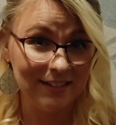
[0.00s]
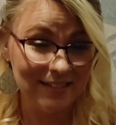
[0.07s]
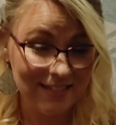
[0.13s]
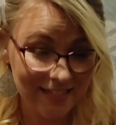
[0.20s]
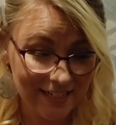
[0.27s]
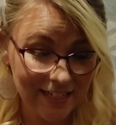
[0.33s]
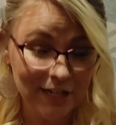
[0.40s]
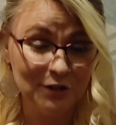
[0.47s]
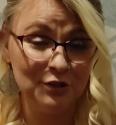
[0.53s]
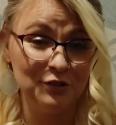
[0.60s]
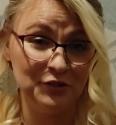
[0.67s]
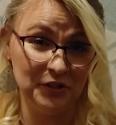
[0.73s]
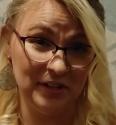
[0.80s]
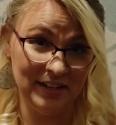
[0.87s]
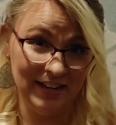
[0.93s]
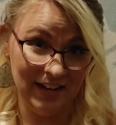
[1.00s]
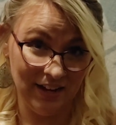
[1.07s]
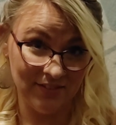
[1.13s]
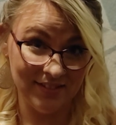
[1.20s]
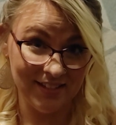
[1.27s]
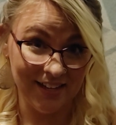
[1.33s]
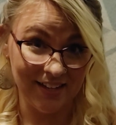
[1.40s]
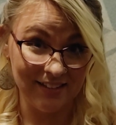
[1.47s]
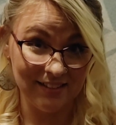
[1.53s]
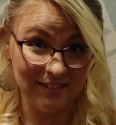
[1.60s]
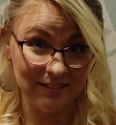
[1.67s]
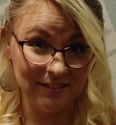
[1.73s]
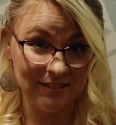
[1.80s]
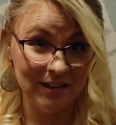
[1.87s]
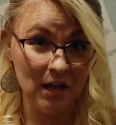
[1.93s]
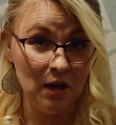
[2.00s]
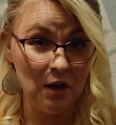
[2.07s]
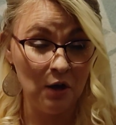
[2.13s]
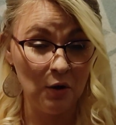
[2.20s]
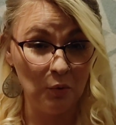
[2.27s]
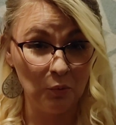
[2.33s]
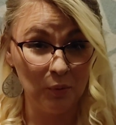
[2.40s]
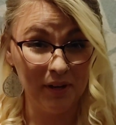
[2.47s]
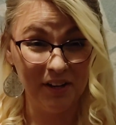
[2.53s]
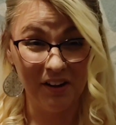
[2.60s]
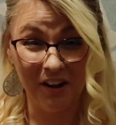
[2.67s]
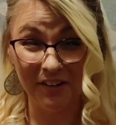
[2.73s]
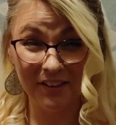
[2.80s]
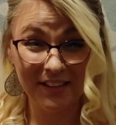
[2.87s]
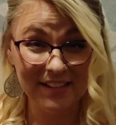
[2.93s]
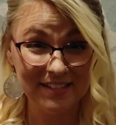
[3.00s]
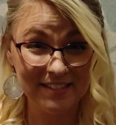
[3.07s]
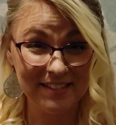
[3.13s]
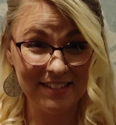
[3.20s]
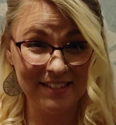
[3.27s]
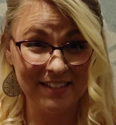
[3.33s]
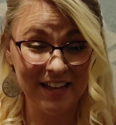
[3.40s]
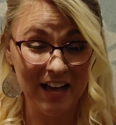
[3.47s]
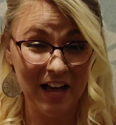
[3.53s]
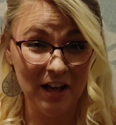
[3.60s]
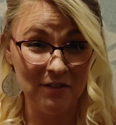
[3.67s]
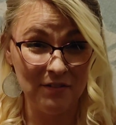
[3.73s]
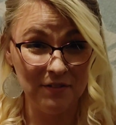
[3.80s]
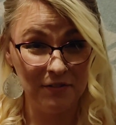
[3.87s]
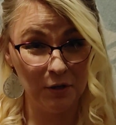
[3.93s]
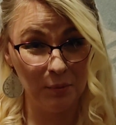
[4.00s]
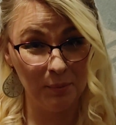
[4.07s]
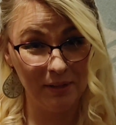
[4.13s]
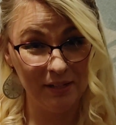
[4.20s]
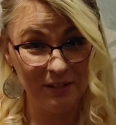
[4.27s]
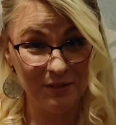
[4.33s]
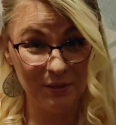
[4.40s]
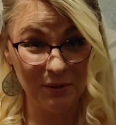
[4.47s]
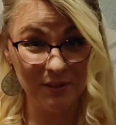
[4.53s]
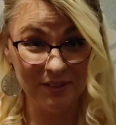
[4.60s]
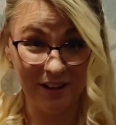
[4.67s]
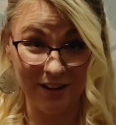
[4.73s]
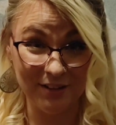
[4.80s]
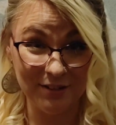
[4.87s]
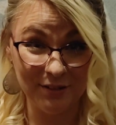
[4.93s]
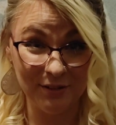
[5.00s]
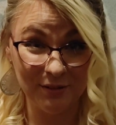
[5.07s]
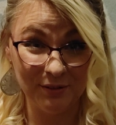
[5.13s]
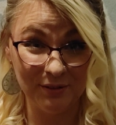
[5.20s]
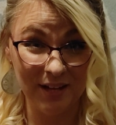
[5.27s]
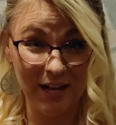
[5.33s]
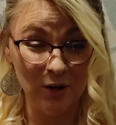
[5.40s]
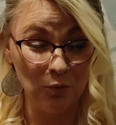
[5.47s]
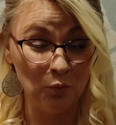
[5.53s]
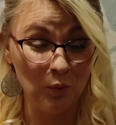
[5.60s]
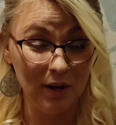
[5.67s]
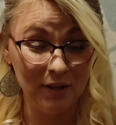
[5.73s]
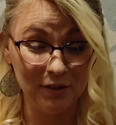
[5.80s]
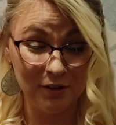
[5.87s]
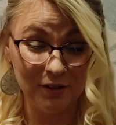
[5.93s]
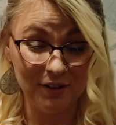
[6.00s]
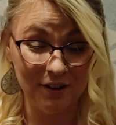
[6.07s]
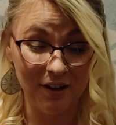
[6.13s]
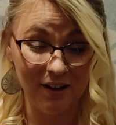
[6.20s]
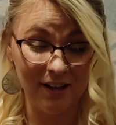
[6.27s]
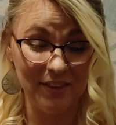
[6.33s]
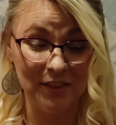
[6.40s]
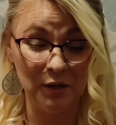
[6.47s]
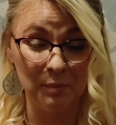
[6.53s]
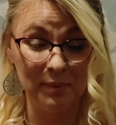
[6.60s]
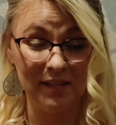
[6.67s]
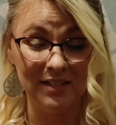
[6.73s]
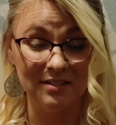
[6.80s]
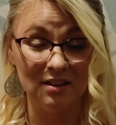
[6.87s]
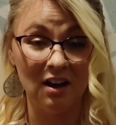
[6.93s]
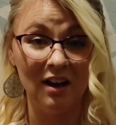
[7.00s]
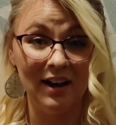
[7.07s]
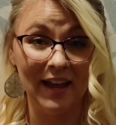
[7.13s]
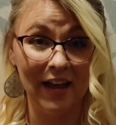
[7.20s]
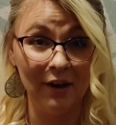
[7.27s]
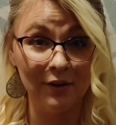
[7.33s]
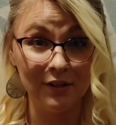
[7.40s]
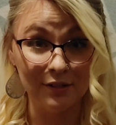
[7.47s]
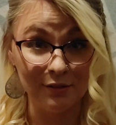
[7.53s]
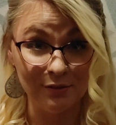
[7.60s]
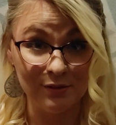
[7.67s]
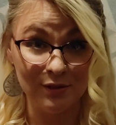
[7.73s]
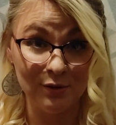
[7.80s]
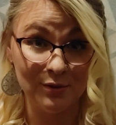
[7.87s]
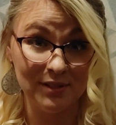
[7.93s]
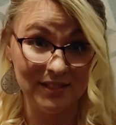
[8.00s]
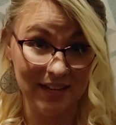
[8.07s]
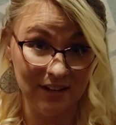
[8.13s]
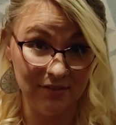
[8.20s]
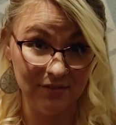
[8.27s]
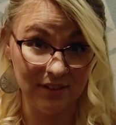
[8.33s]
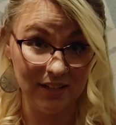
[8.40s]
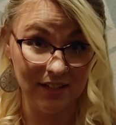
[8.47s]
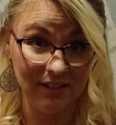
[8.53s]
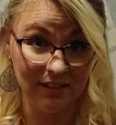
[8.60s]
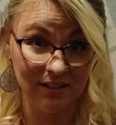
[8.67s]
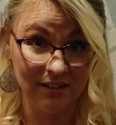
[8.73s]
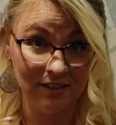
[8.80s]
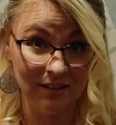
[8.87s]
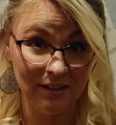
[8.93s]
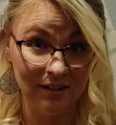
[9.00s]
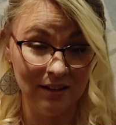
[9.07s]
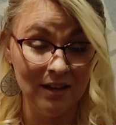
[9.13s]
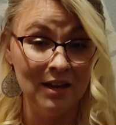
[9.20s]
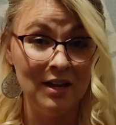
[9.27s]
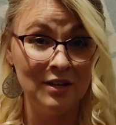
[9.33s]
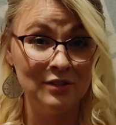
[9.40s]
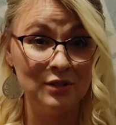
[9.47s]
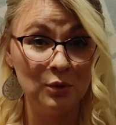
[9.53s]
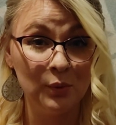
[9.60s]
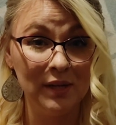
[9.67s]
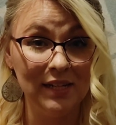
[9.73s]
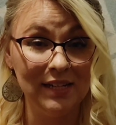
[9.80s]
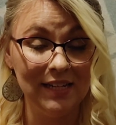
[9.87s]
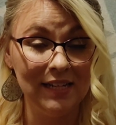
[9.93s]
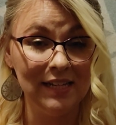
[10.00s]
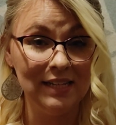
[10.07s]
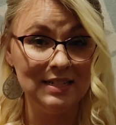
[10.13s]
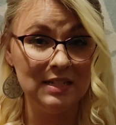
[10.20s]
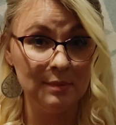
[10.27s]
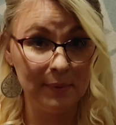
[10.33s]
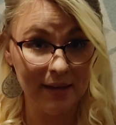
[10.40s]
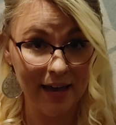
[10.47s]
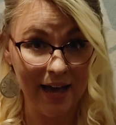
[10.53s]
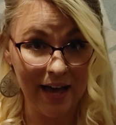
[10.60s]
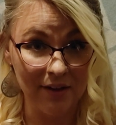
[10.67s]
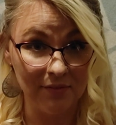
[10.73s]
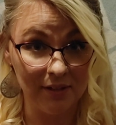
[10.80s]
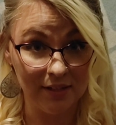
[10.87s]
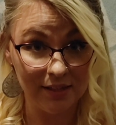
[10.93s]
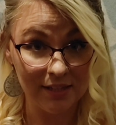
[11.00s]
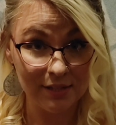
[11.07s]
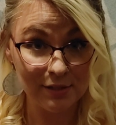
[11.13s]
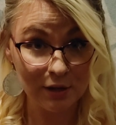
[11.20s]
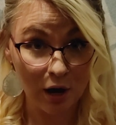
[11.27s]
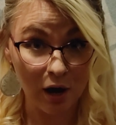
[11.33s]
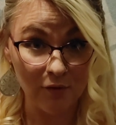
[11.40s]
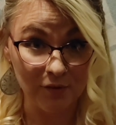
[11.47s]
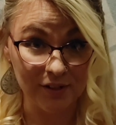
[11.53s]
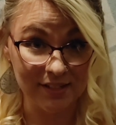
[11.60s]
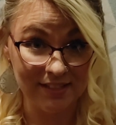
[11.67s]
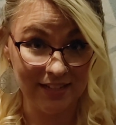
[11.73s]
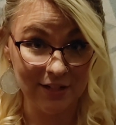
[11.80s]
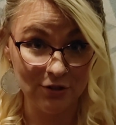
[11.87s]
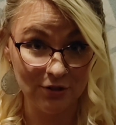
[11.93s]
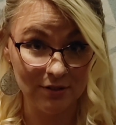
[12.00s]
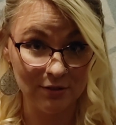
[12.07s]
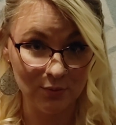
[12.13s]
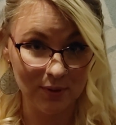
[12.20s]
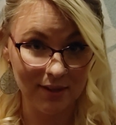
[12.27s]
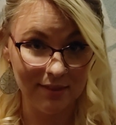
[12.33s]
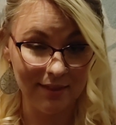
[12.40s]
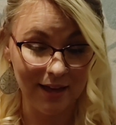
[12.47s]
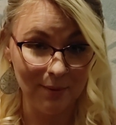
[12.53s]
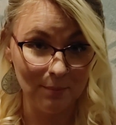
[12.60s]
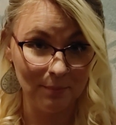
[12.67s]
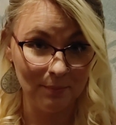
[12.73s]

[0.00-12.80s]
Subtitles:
Teenagers are going to have sex, regardless of if they're being told not to and whether or not they're being taught how to do so safely. So we need to be having these conversations with them.